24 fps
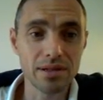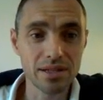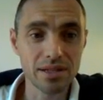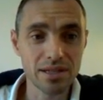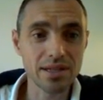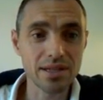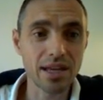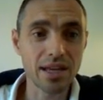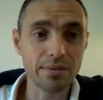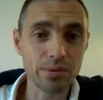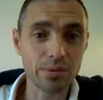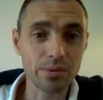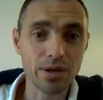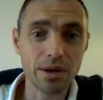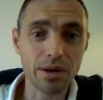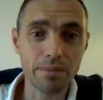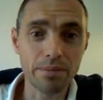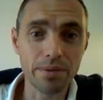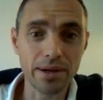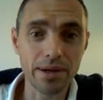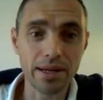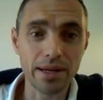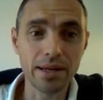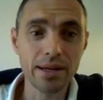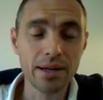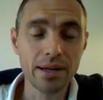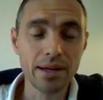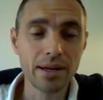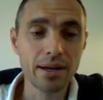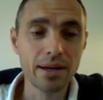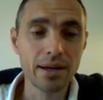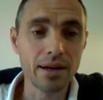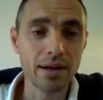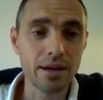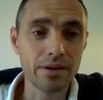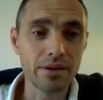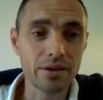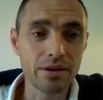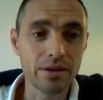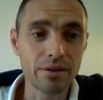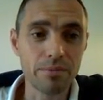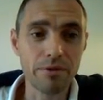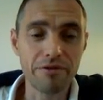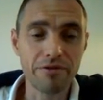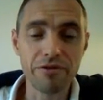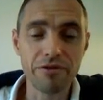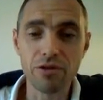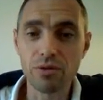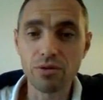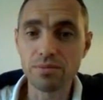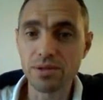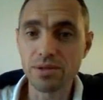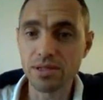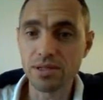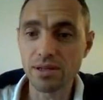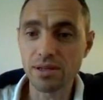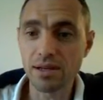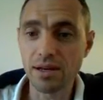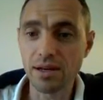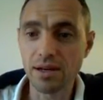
stable company uh, that performs,